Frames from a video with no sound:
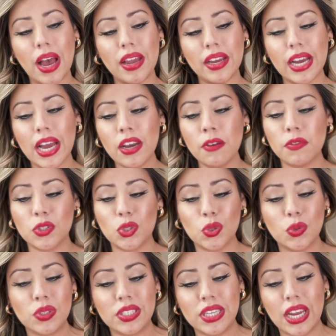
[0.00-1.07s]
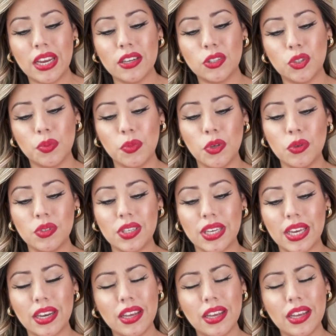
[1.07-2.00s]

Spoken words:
I kind of associate it to music.